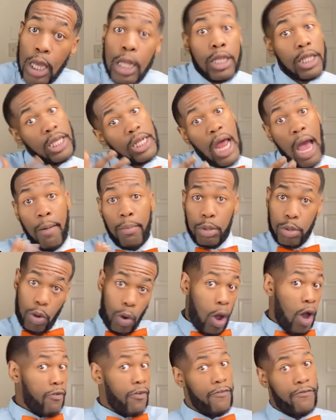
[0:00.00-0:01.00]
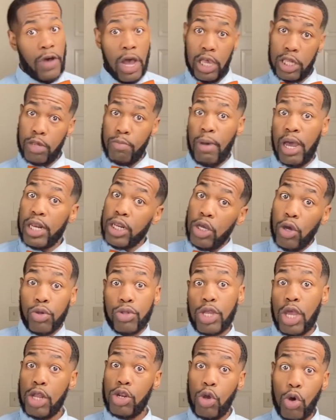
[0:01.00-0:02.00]
then I'm gonna go off and find somebody else
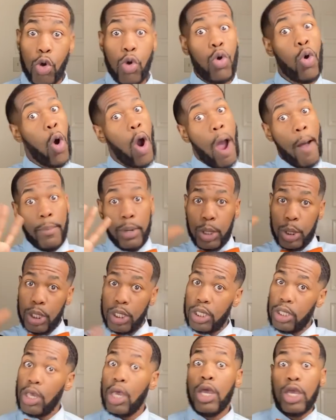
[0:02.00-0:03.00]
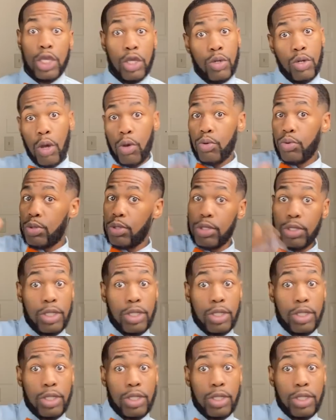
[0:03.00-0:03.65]
that do, or I'm gonna just, you know,